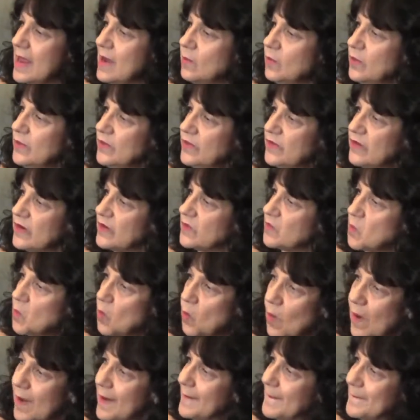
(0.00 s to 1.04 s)
It was just
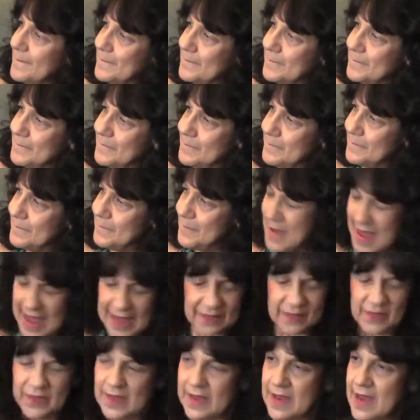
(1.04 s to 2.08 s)
one
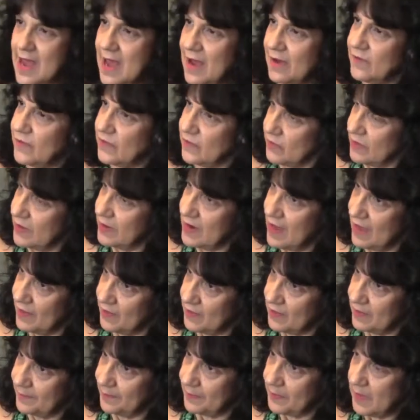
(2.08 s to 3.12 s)
bad thing after
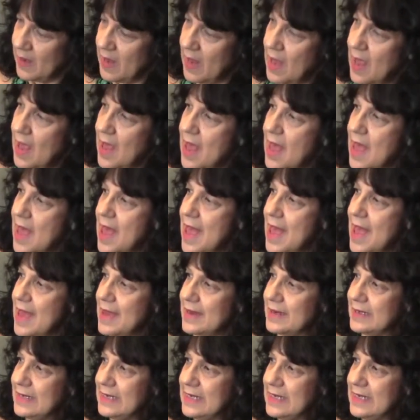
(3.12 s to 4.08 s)
another. And